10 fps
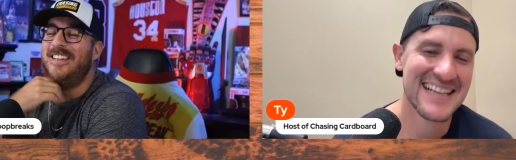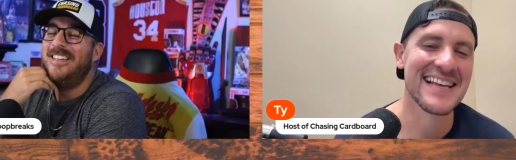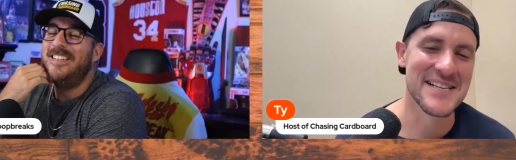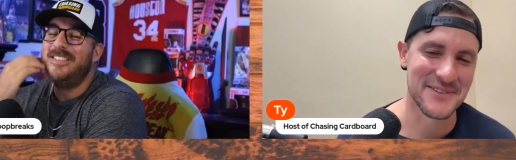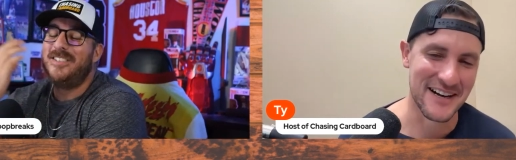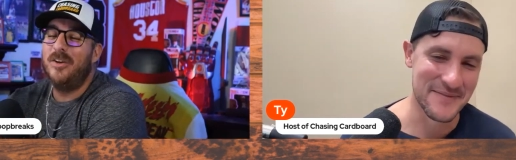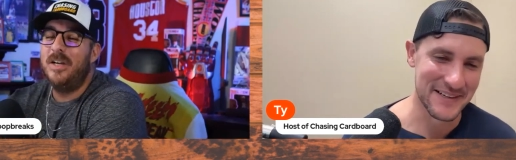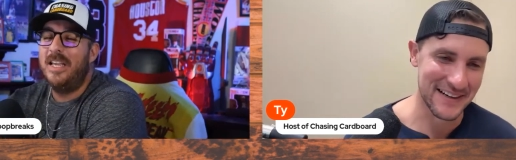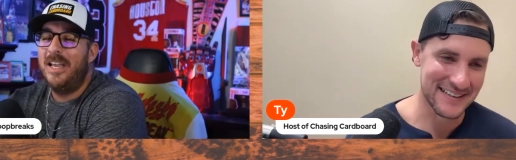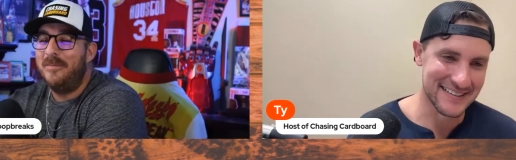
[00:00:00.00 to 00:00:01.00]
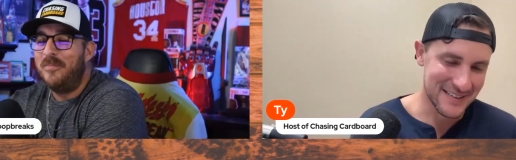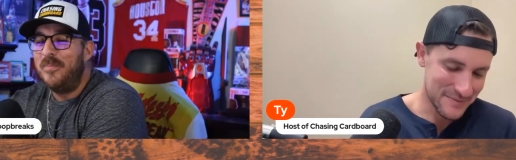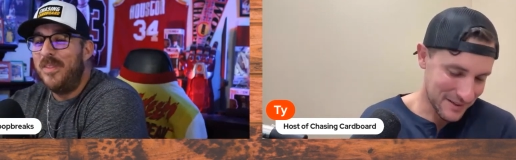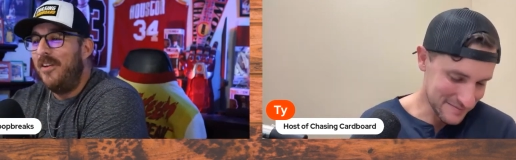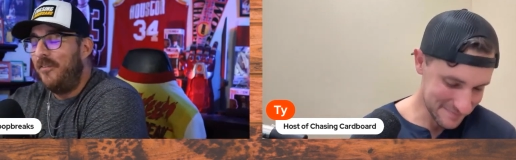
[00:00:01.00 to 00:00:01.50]
Speaker 1: Thanks for so having again,
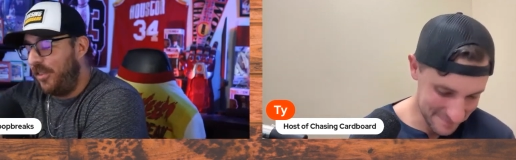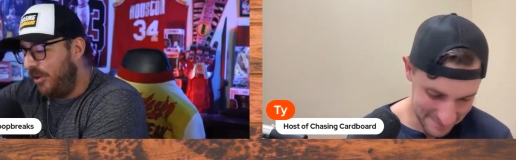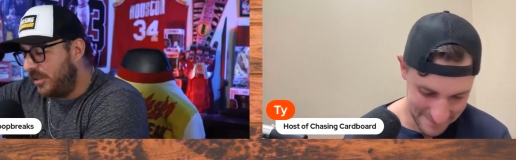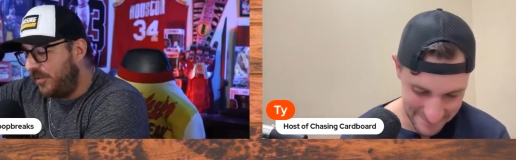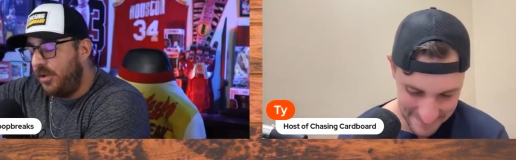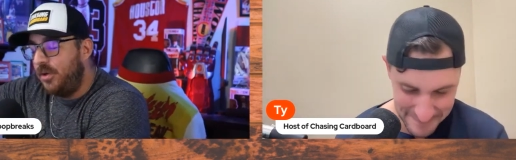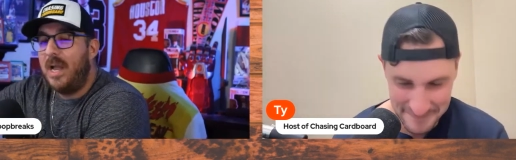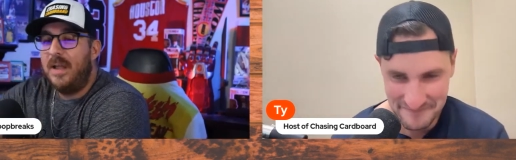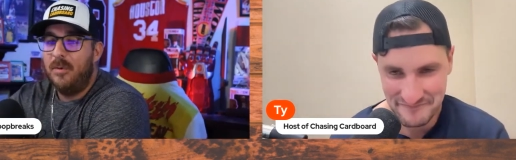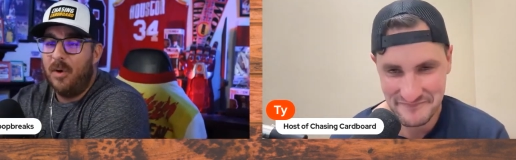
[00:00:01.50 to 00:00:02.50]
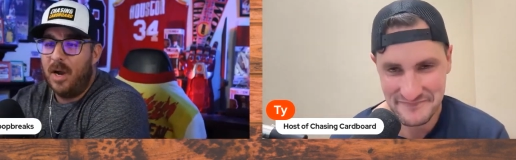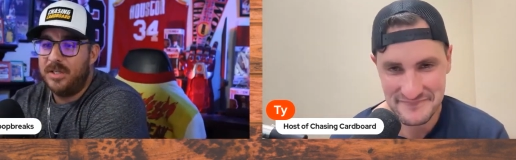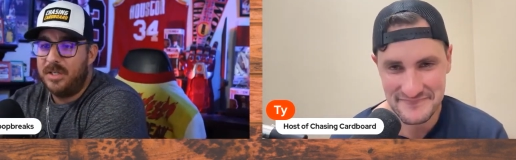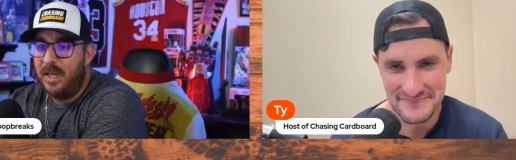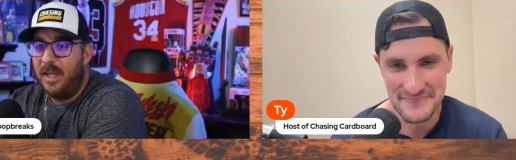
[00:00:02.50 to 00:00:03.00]
me. On.
Speaker 2: For those of you who haven't
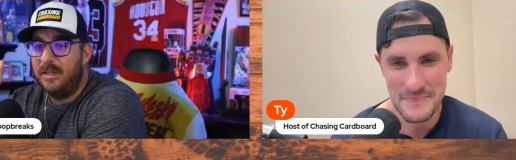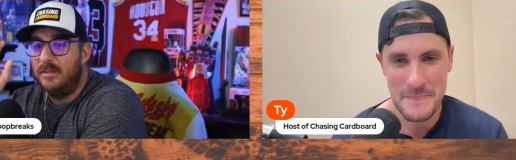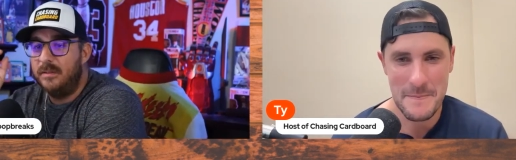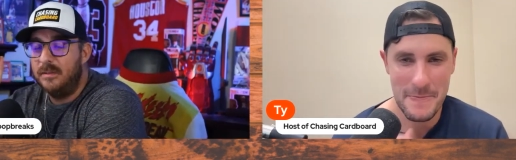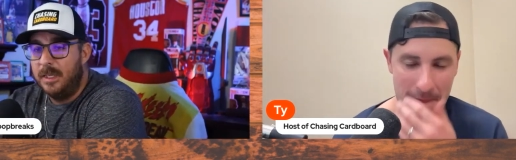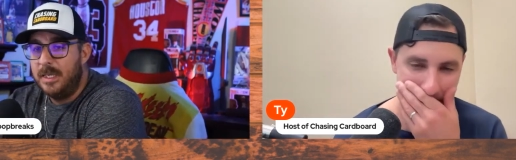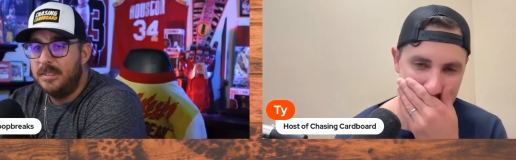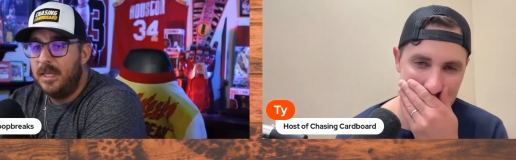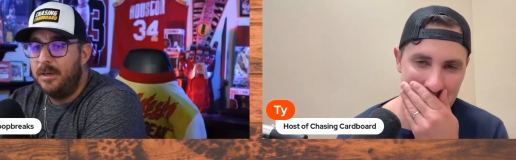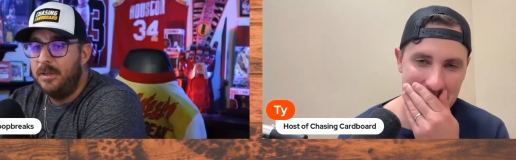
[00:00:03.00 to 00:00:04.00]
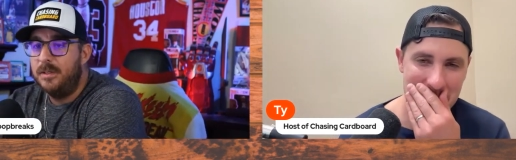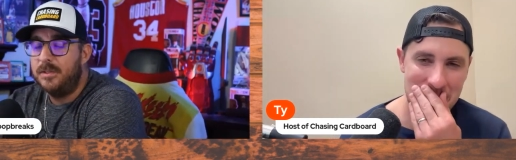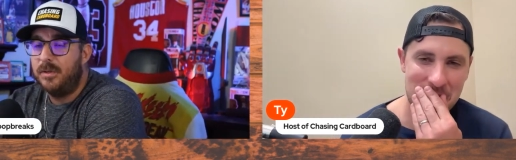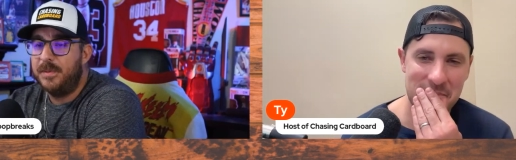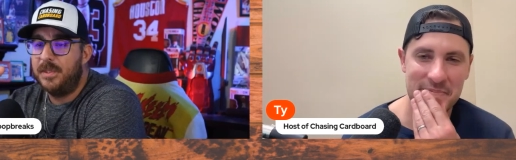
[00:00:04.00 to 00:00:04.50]
watched yet, the link is down in the
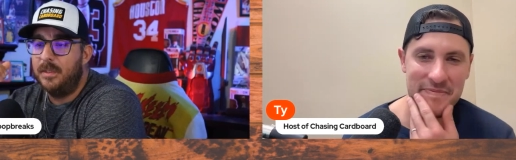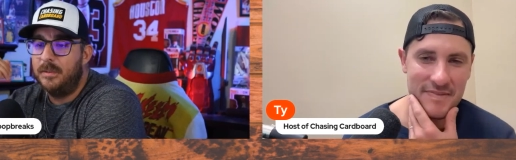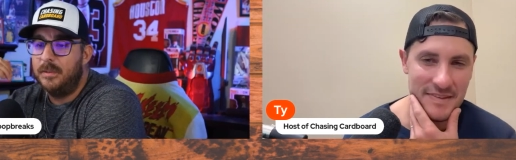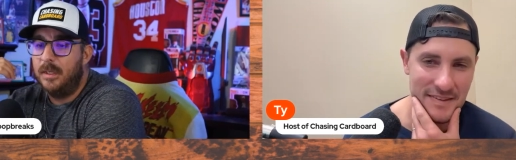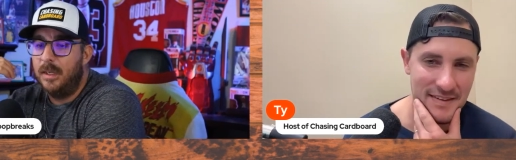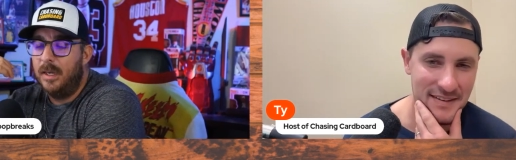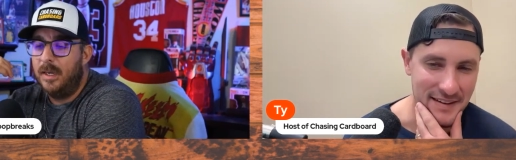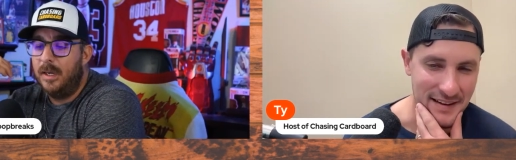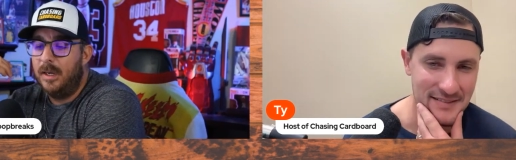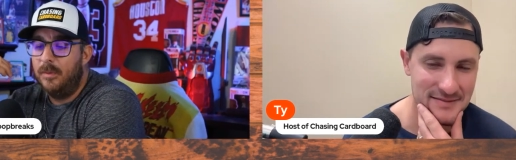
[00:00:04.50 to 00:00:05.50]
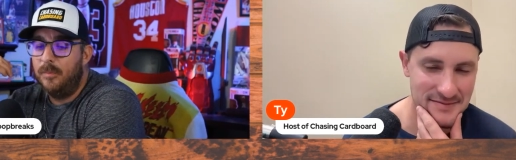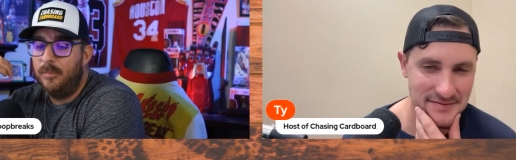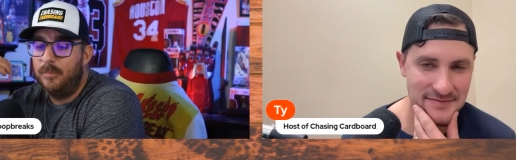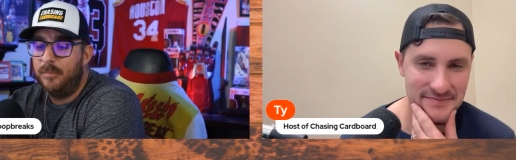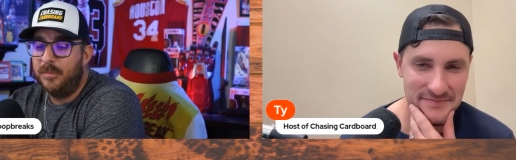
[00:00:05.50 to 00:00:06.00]
description. Uh,
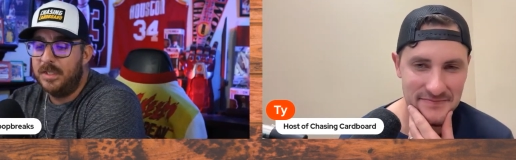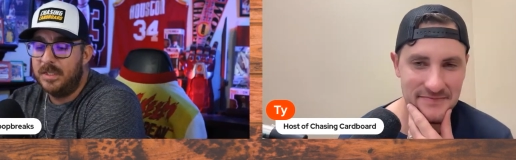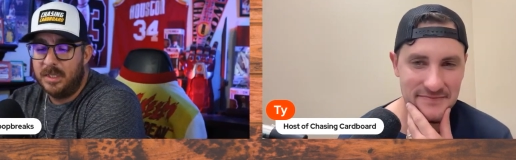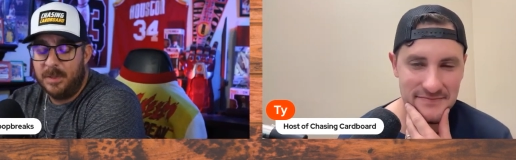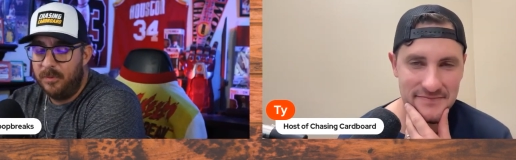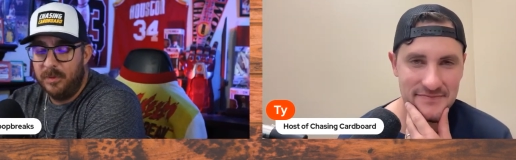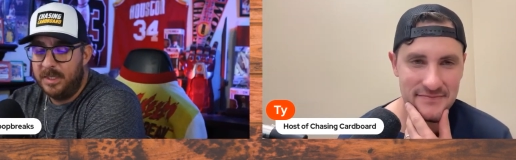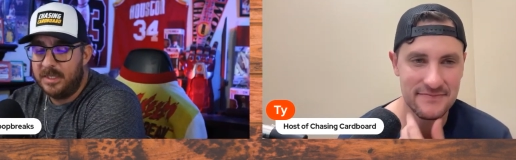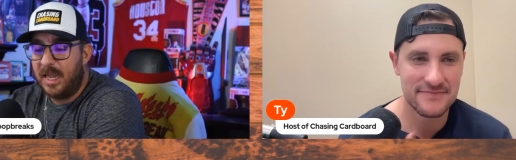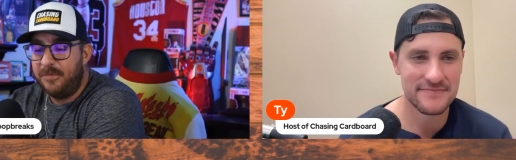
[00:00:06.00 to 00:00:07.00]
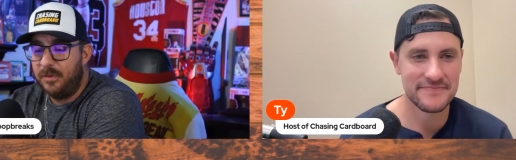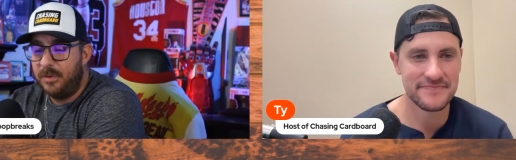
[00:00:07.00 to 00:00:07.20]
this is going to be released after the